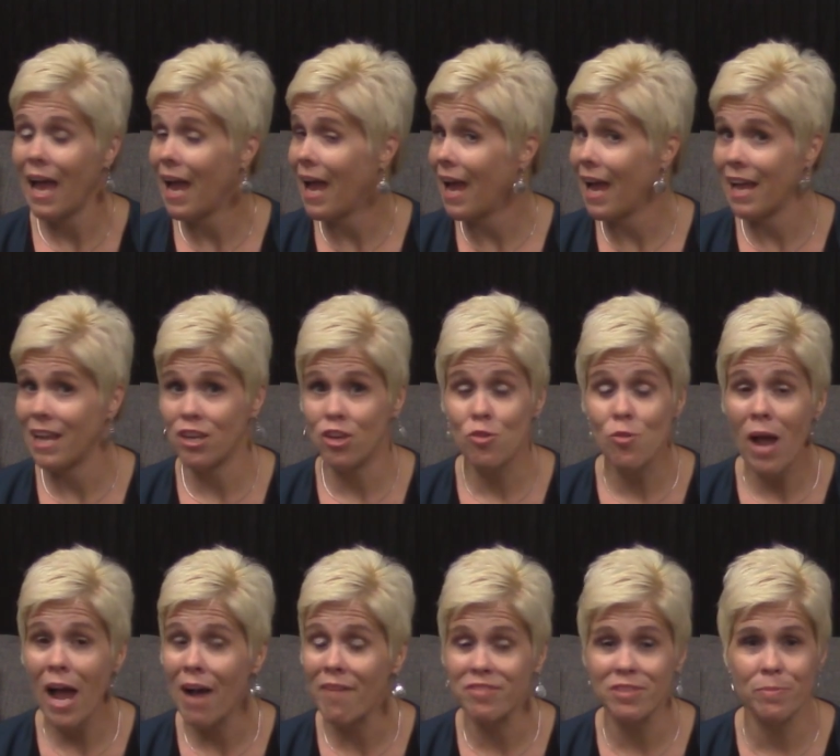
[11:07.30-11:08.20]
And you
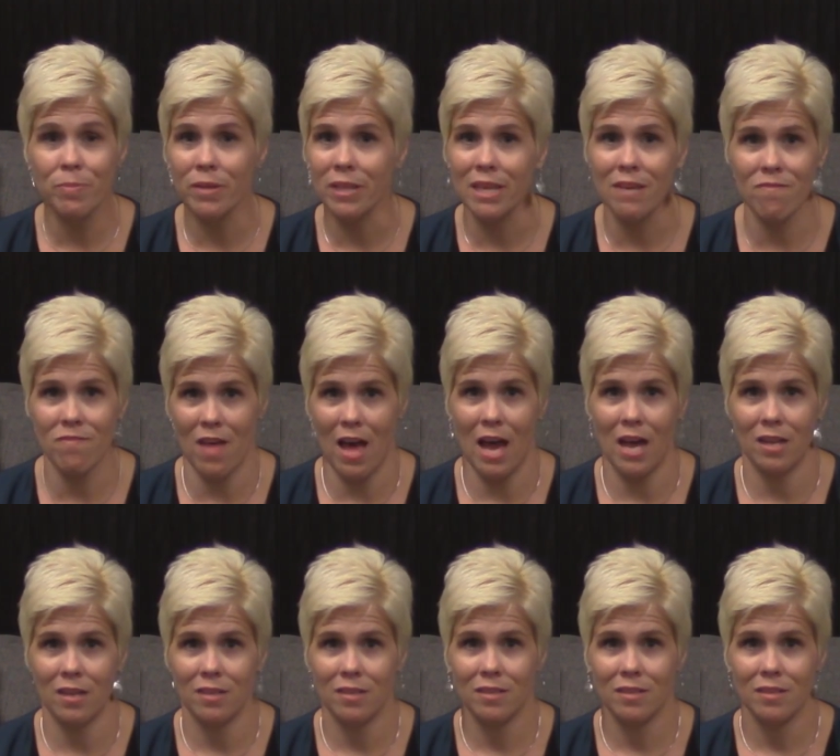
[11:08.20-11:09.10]
have to believe that.
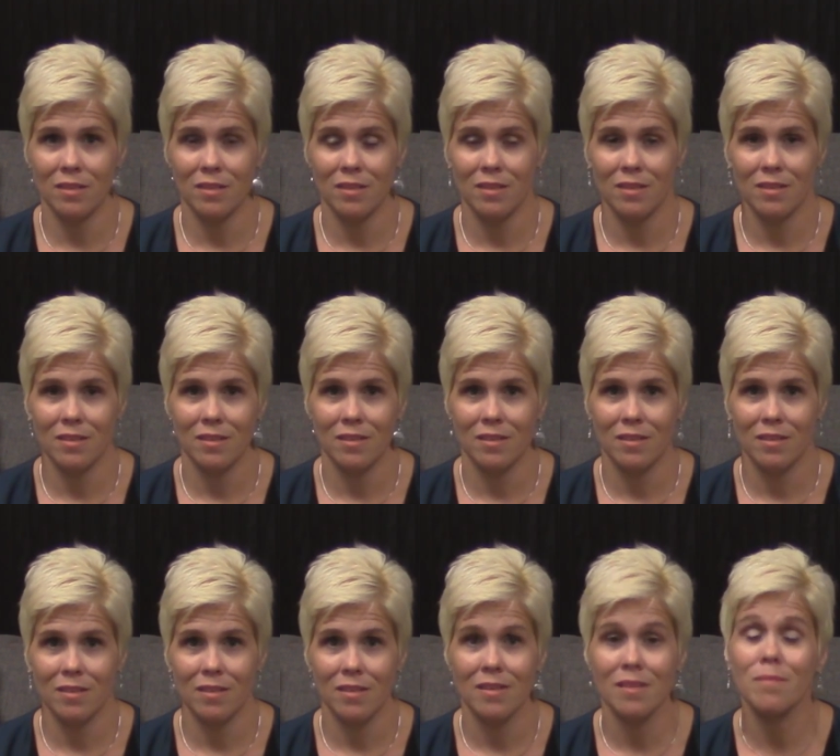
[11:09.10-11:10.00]

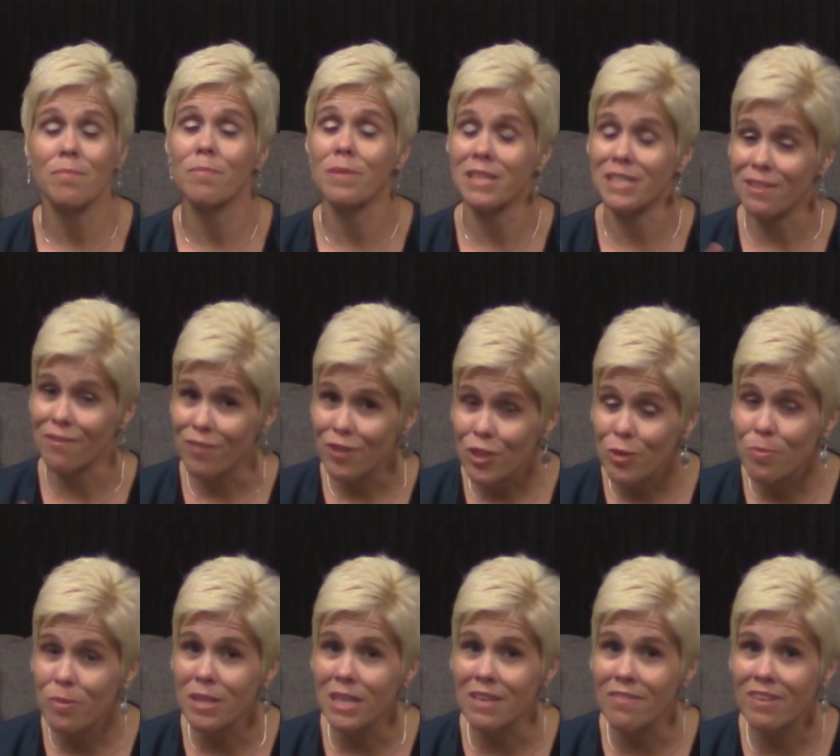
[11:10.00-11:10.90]
Because if you
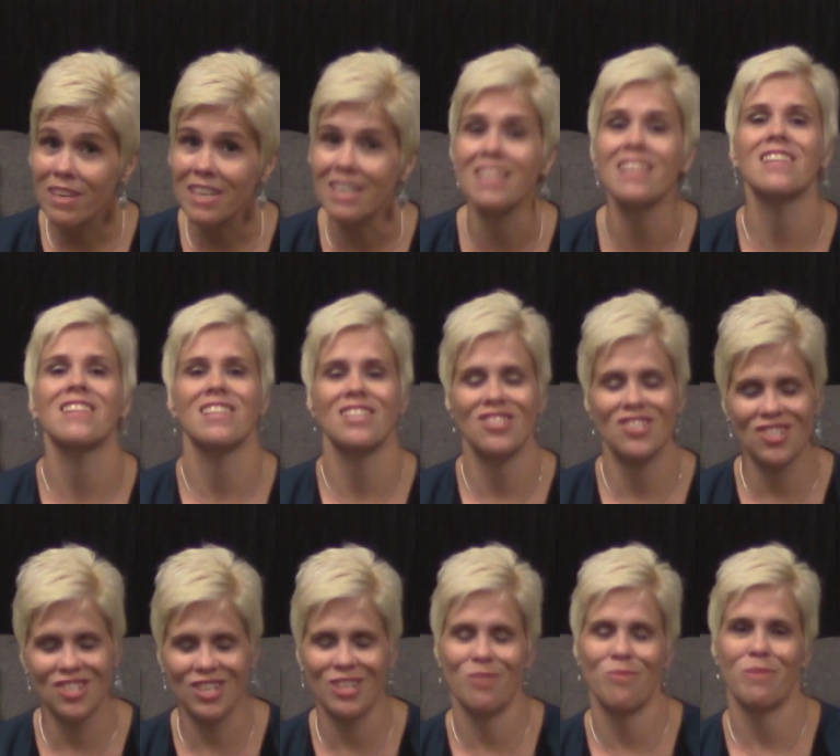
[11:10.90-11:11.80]
believe it, then
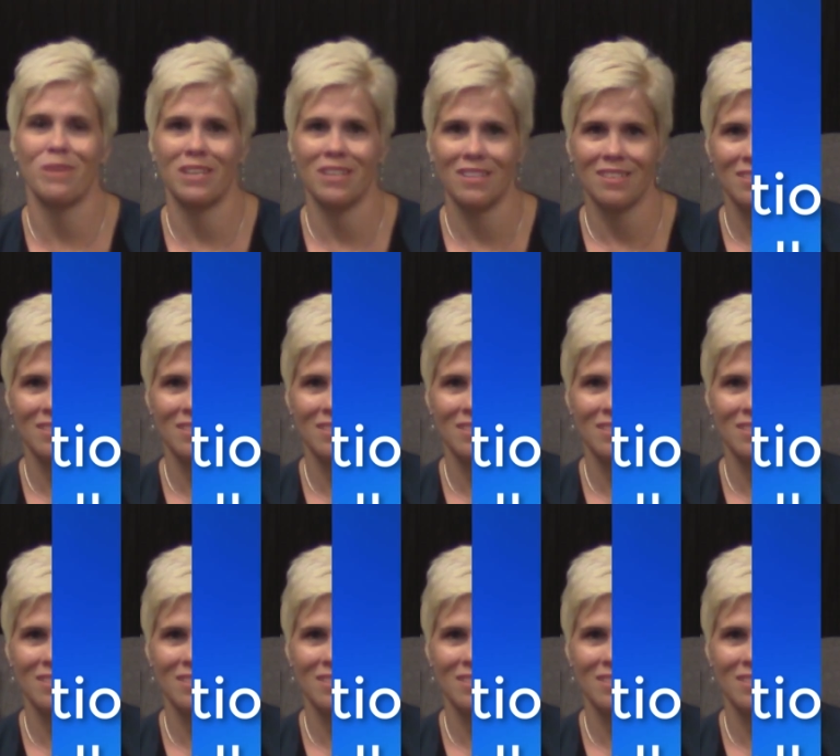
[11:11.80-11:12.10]
she will.